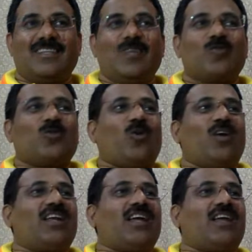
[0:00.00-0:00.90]
So
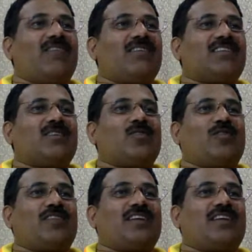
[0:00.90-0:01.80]
don't ever think
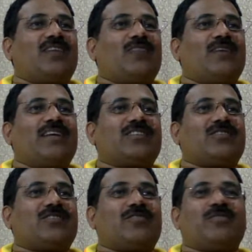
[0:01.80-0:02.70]
of taking a
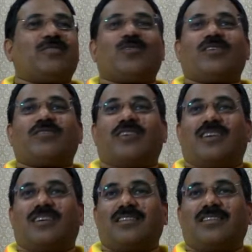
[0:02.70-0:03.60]
vacation from the word of
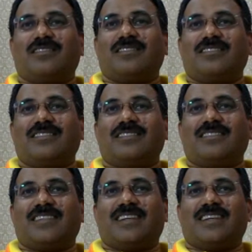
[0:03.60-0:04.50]
God.
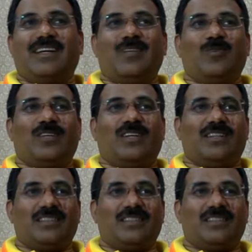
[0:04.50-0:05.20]
Hallelujah.